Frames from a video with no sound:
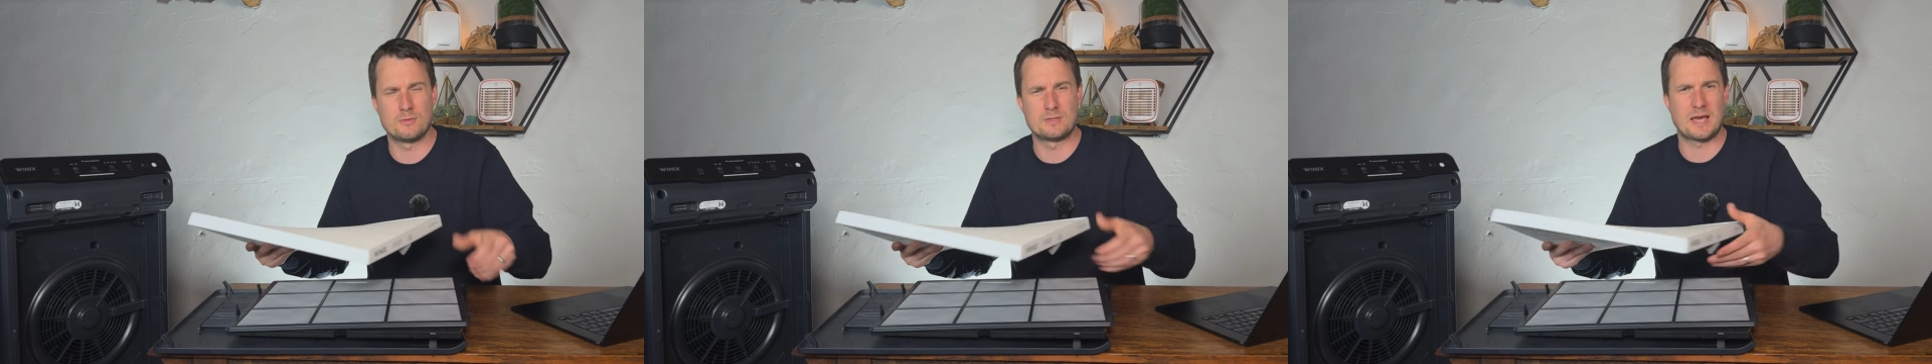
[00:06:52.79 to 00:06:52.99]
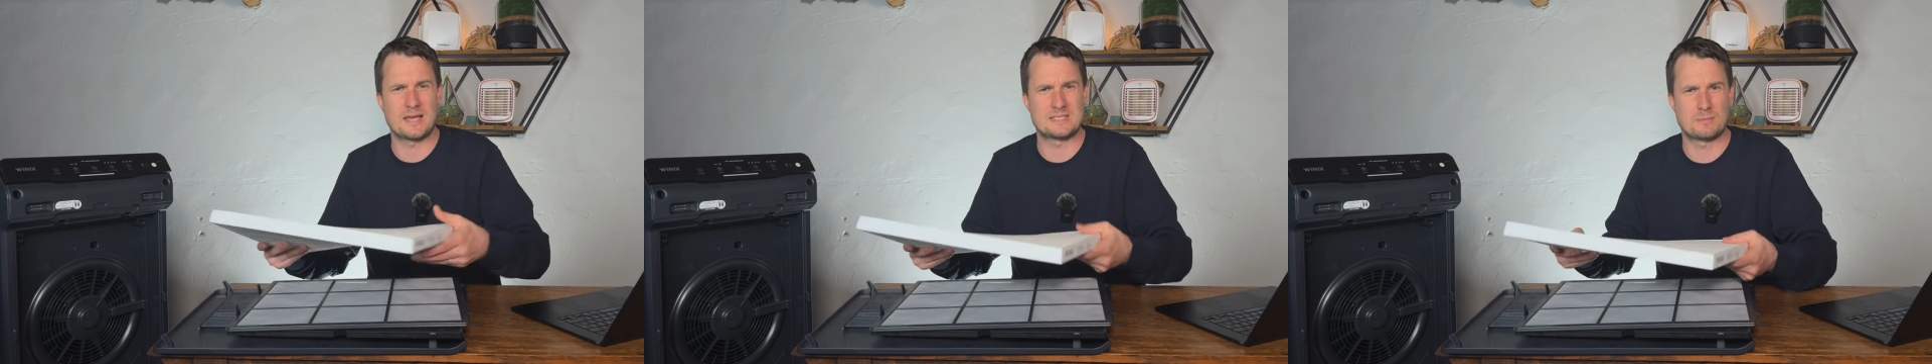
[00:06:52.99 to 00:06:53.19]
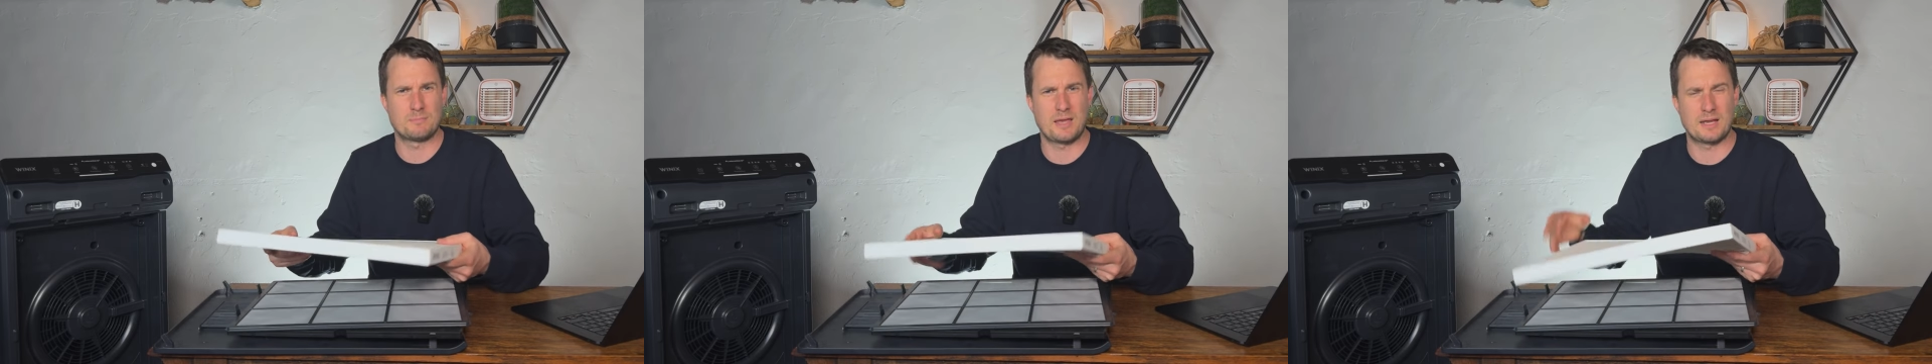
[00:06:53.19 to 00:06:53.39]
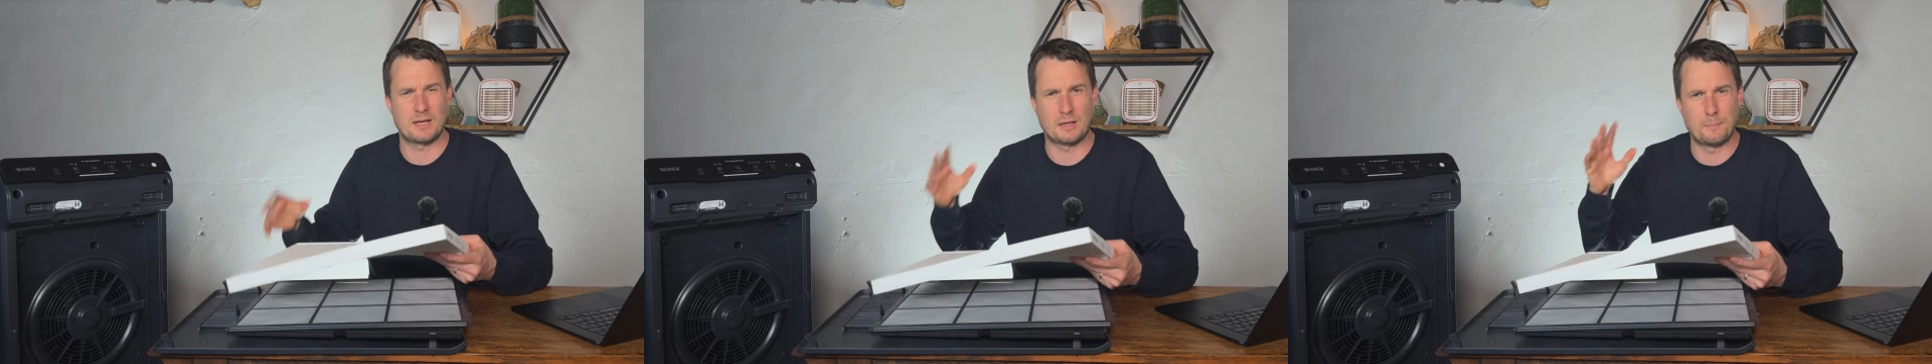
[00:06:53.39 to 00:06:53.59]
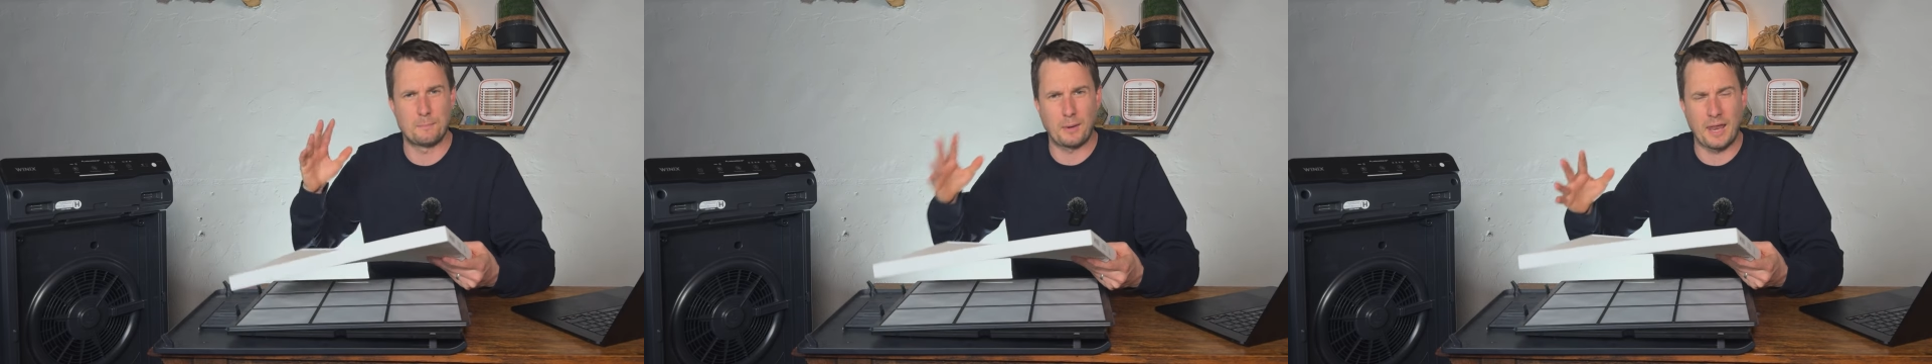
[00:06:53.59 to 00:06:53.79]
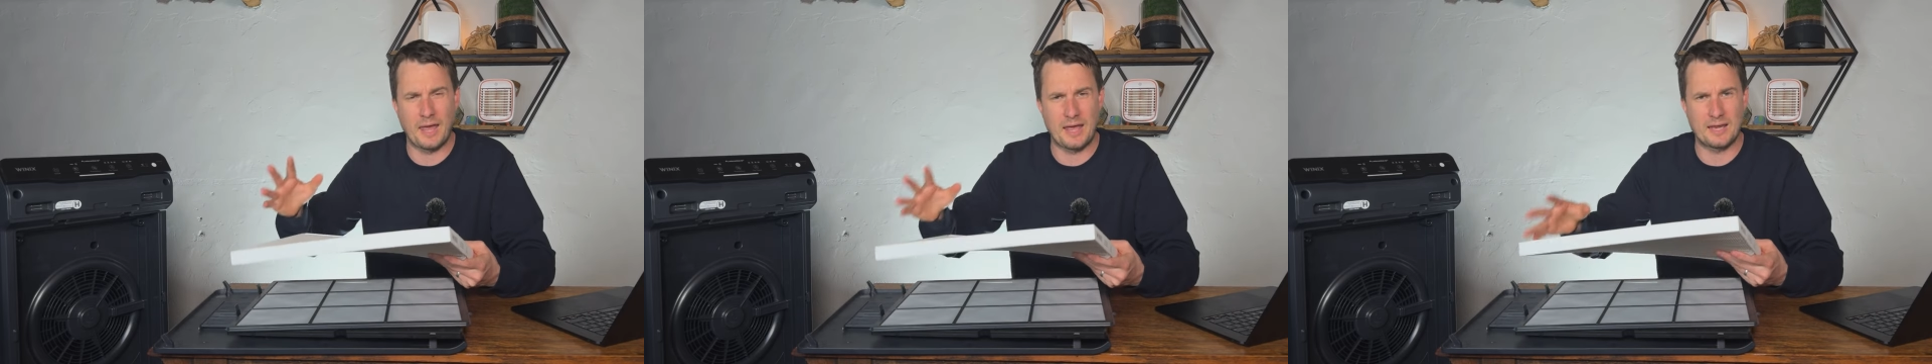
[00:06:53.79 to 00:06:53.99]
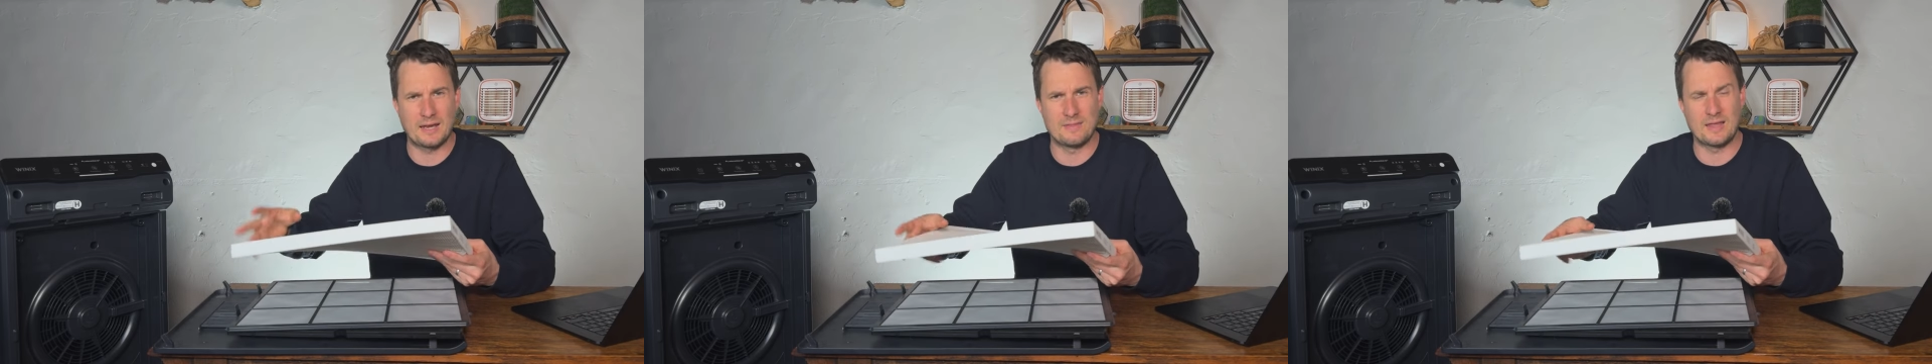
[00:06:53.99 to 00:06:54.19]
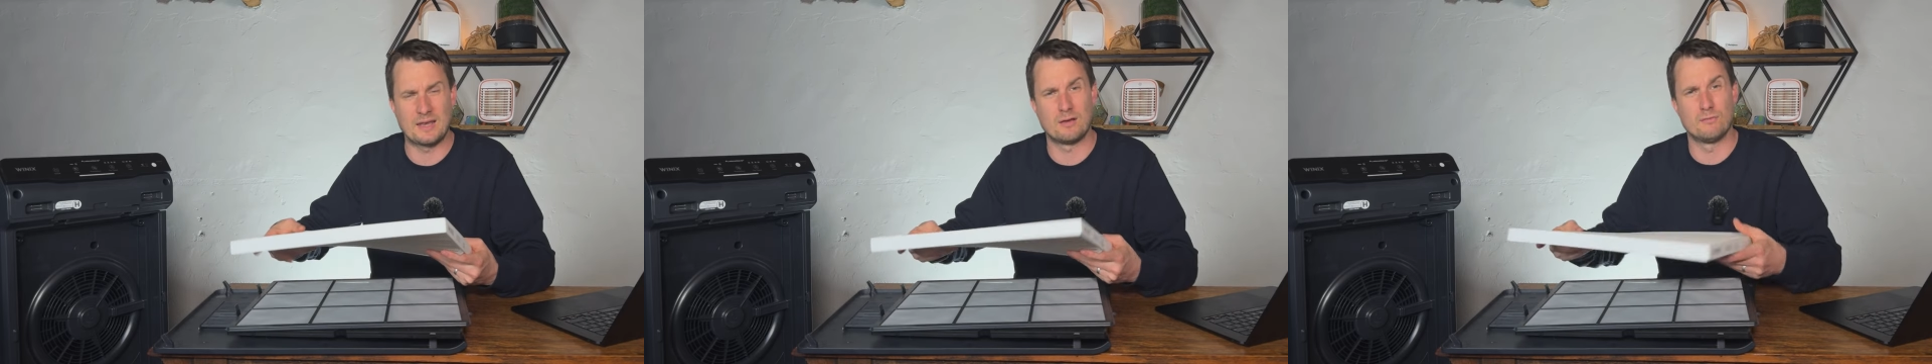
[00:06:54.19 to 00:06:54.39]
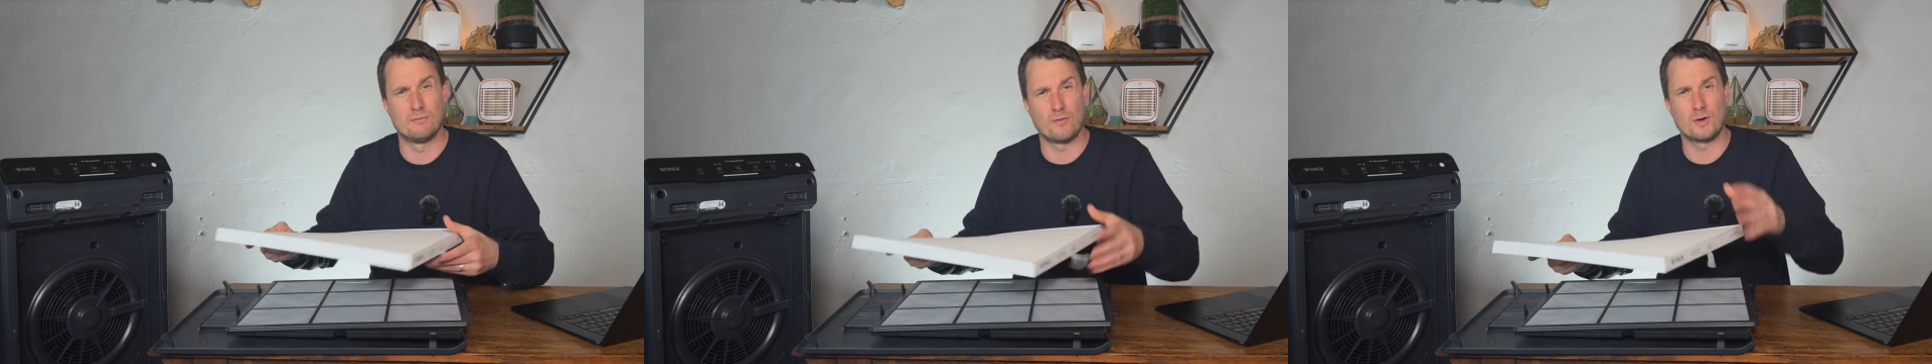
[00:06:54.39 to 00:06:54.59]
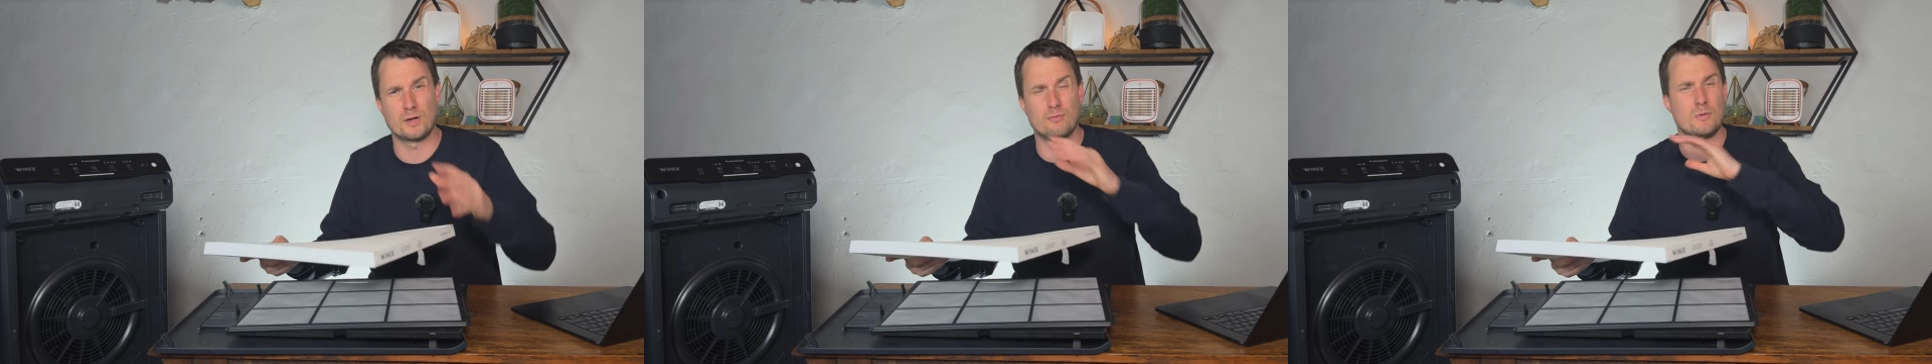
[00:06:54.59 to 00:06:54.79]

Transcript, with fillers: Dyson making a complaint and then Levoit